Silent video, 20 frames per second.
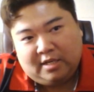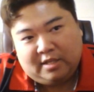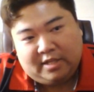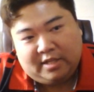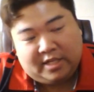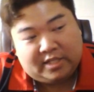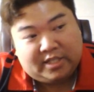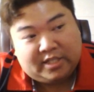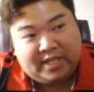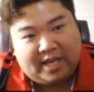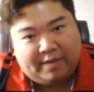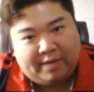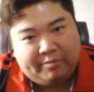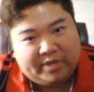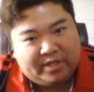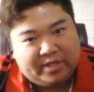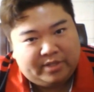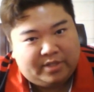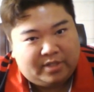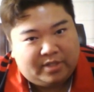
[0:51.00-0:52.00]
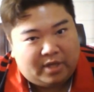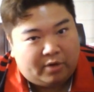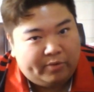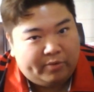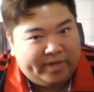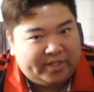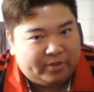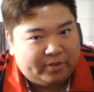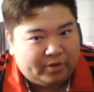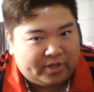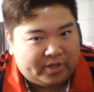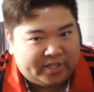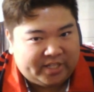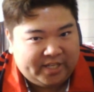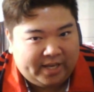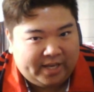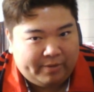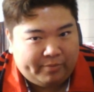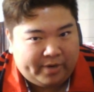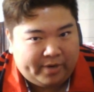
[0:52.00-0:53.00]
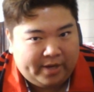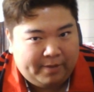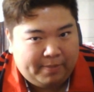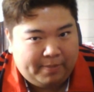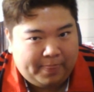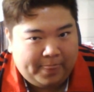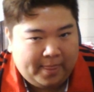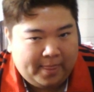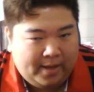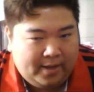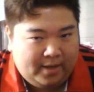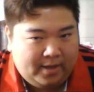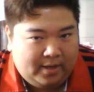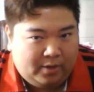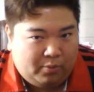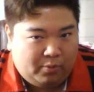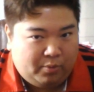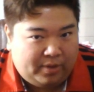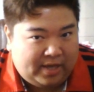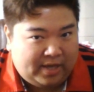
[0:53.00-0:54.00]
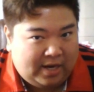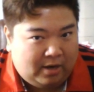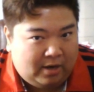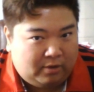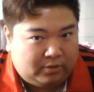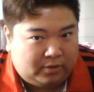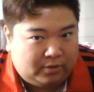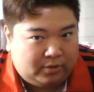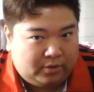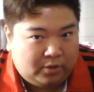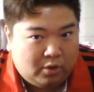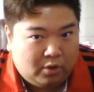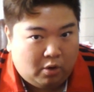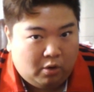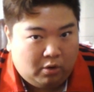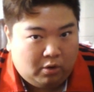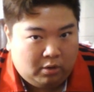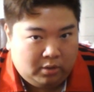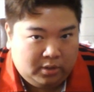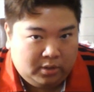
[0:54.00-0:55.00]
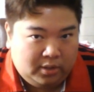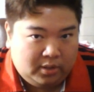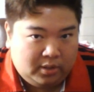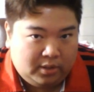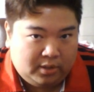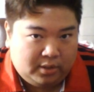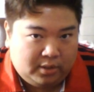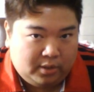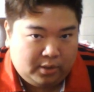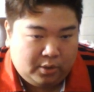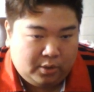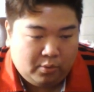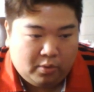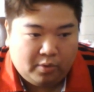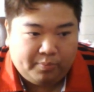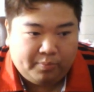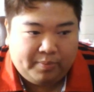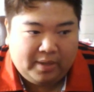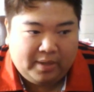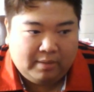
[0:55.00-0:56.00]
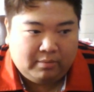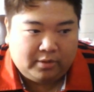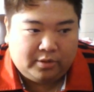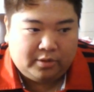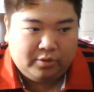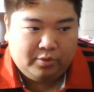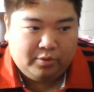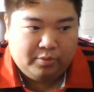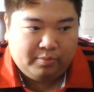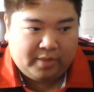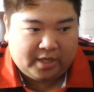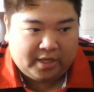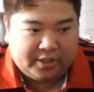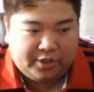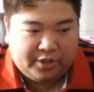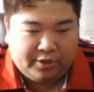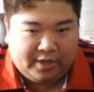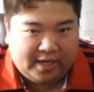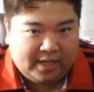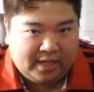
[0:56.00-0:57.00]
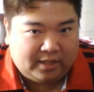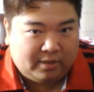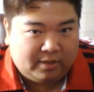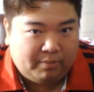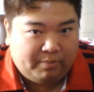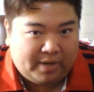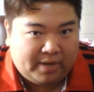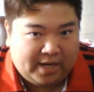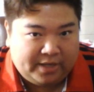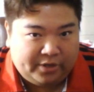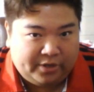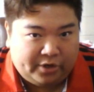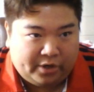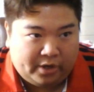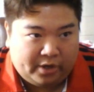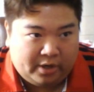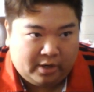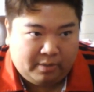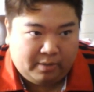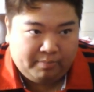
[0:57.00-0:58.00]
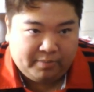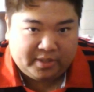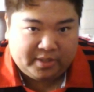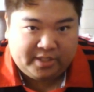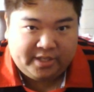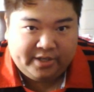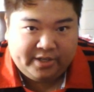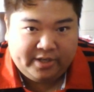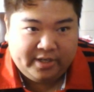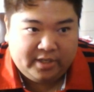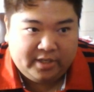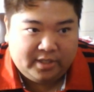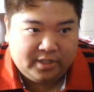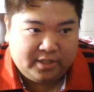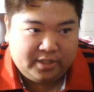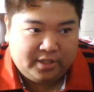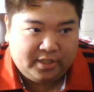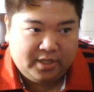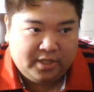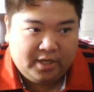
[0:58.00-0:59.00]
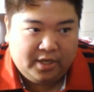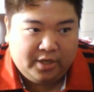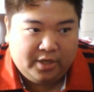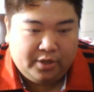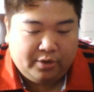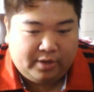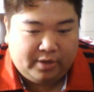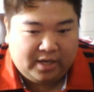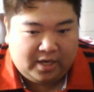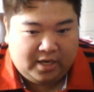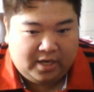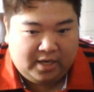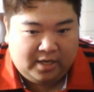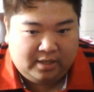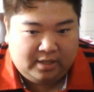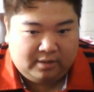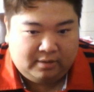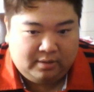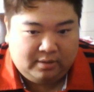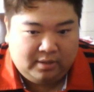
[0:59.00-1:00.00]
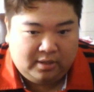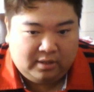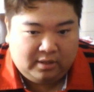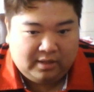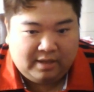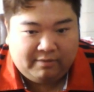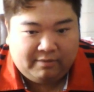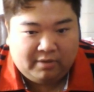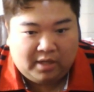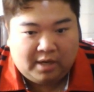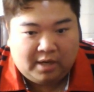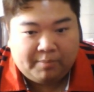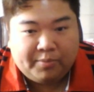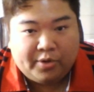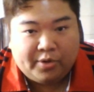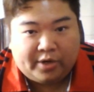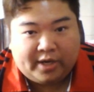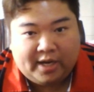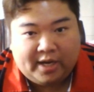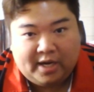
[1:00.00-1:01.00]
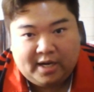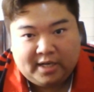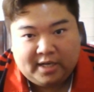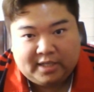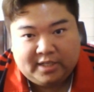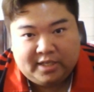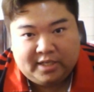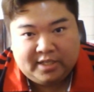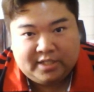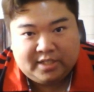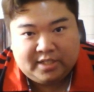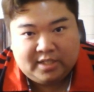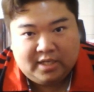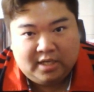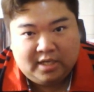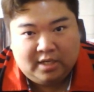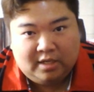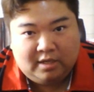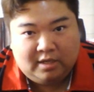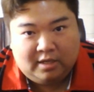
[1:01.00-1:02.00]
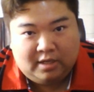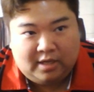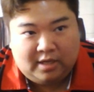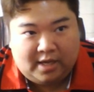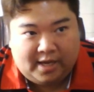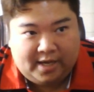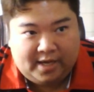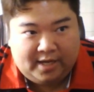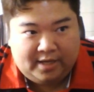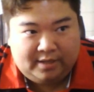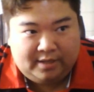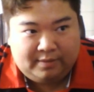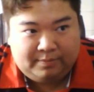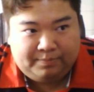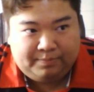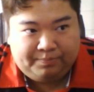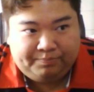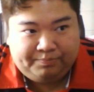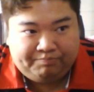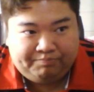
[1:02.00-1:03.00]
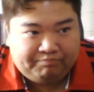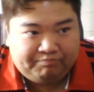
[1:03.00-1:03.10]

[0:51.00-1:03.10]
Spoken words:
this game is a resource game, right? Without gold, you won't be able to do much. You can't combine your materials, you can't level up your characters, and